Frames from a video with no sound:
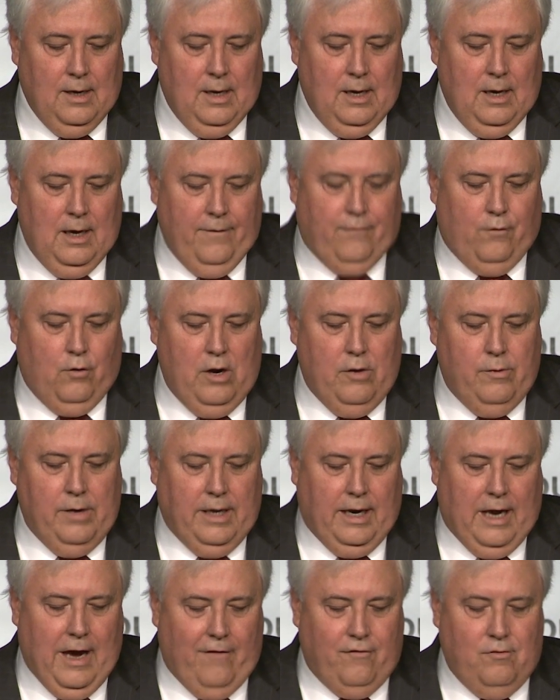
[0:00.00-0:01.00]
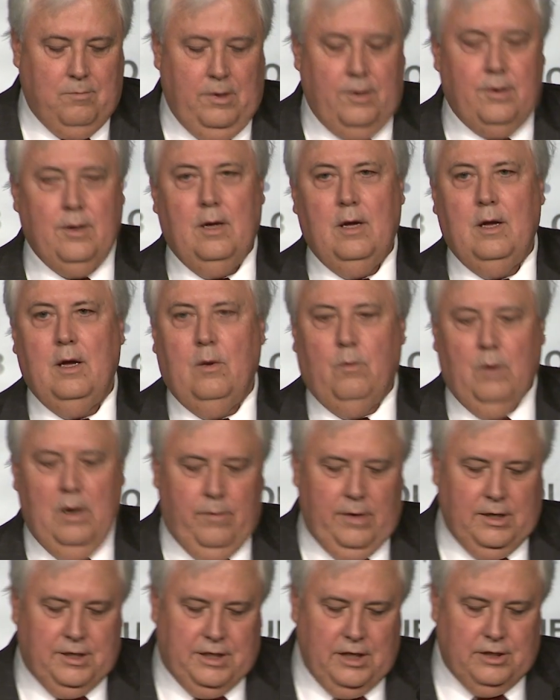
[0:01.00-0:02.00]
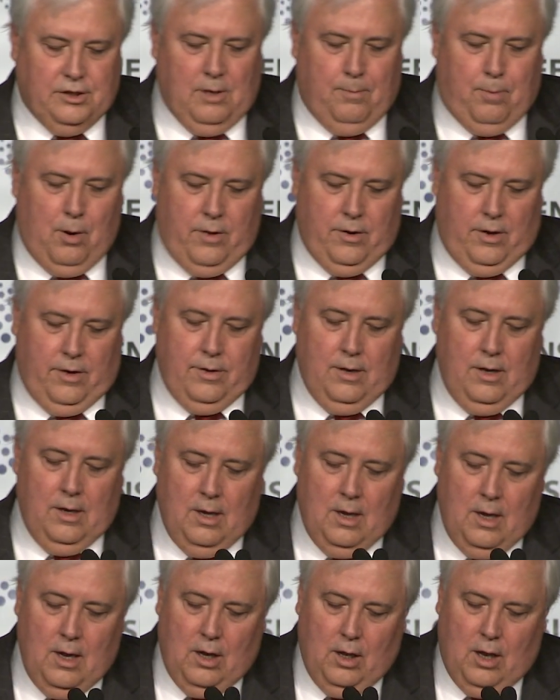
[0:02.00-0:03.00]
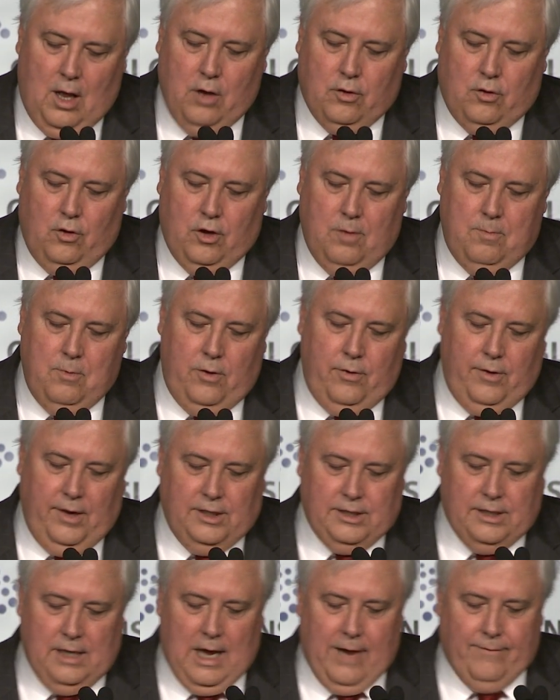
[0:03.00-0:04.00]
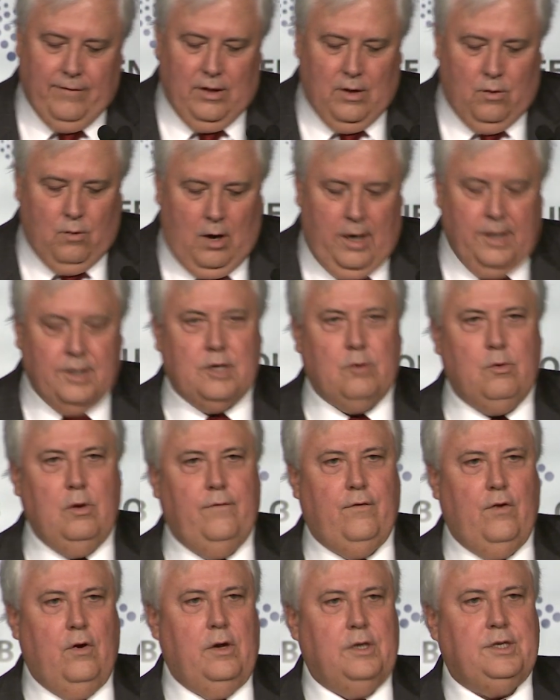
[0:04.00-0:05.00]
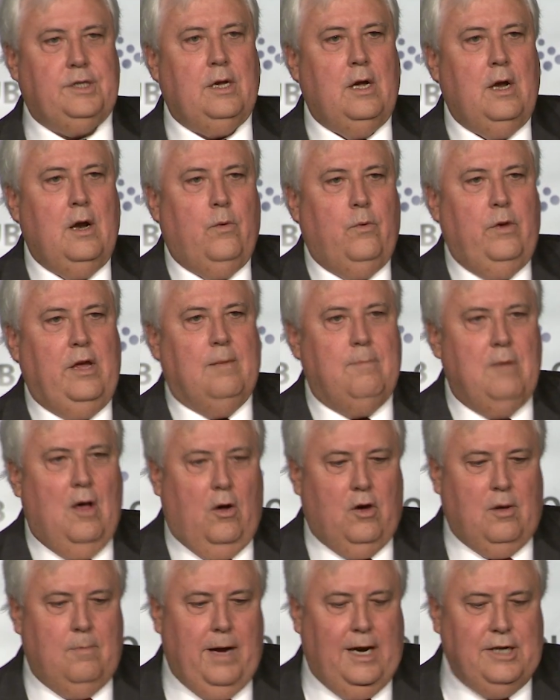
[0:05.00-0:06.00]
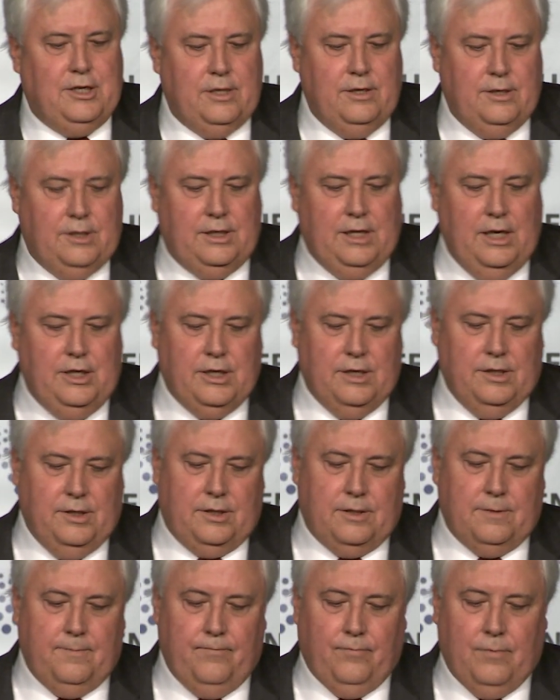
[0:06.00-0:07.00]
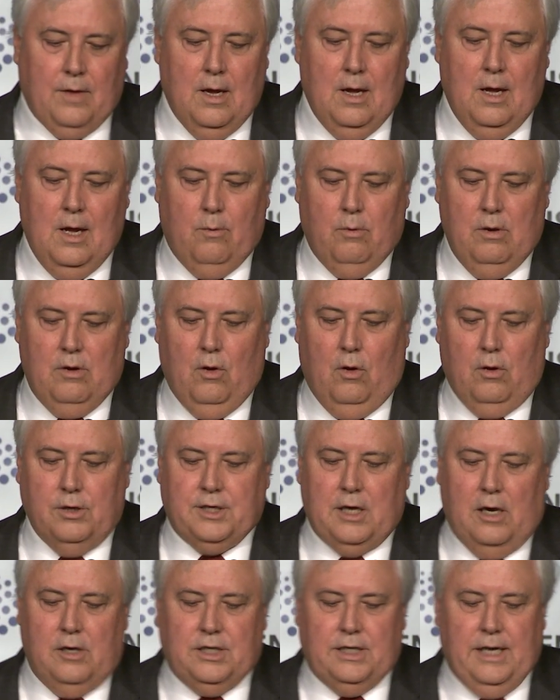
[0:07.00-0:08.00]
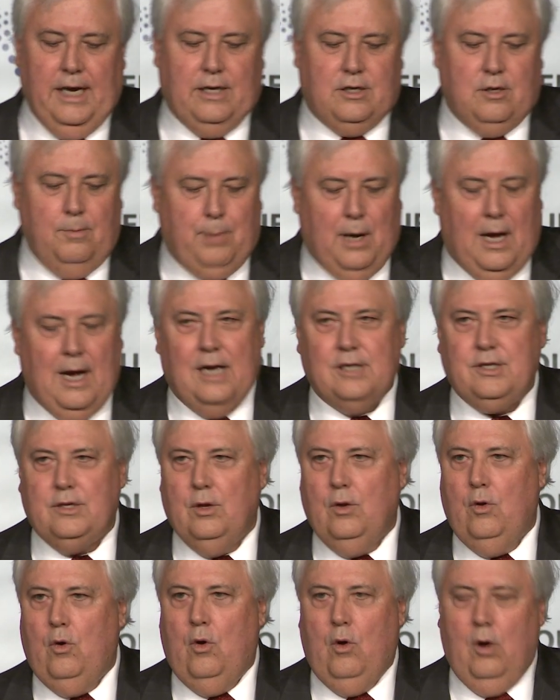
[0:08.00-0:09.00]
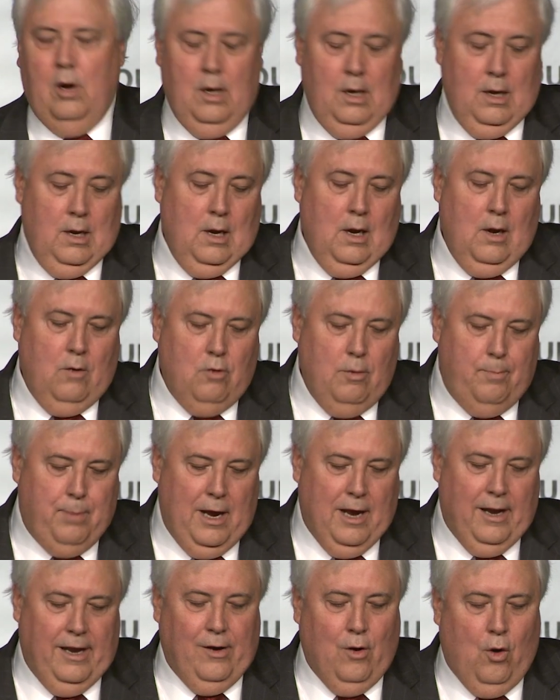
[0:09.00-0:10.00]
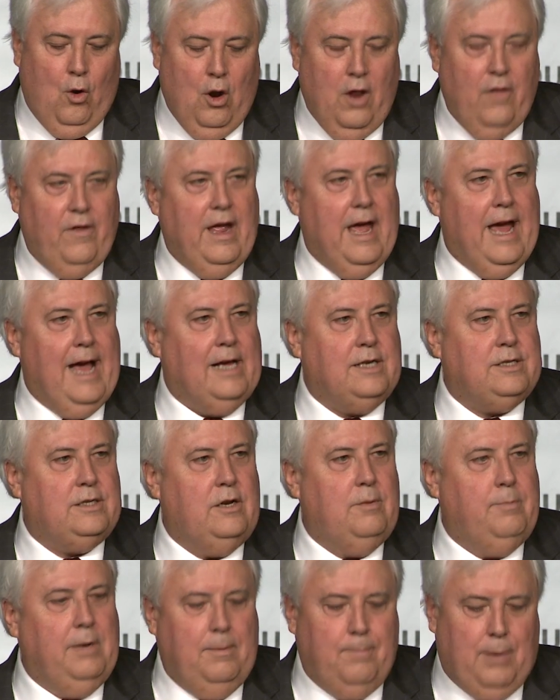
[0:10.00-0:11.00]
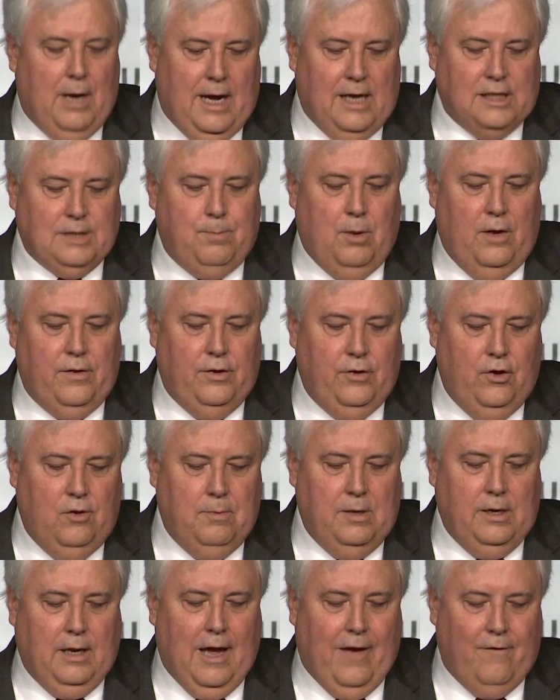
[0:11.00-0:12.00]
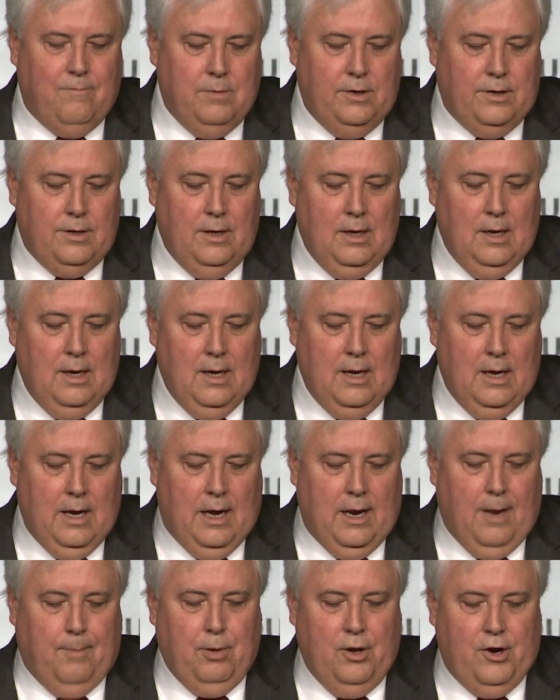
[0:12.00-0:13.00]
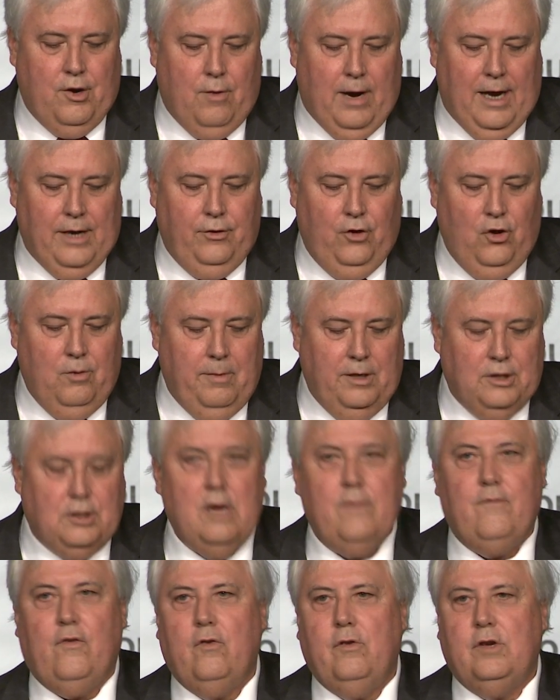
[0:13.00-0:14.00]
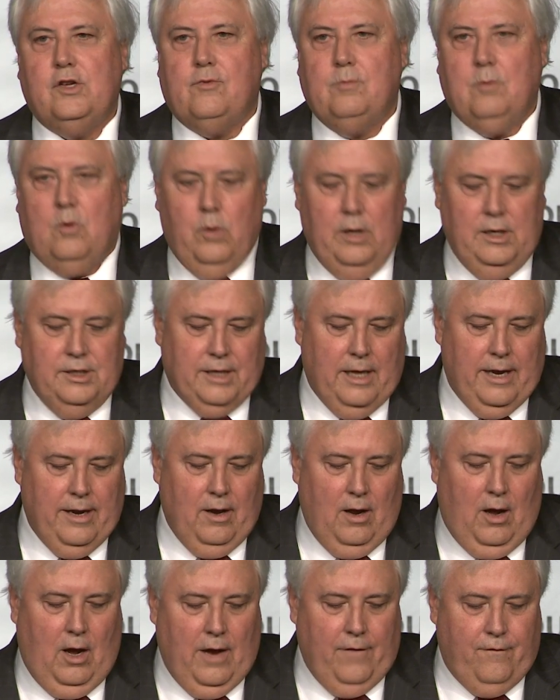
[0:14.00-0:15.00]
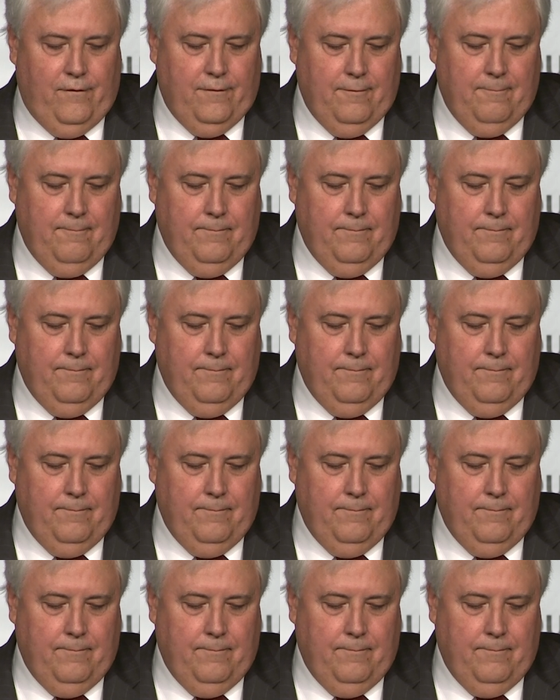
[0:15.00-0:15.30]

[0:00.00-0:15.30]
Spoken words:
If we were in government, we would insist upon it. Local communities having the right to reverse re-amalgamation decisions. We'd also seek to pass a law repealing all of the acts that have been passed by the Newman government and obliterate Newman's influence from Queensland life.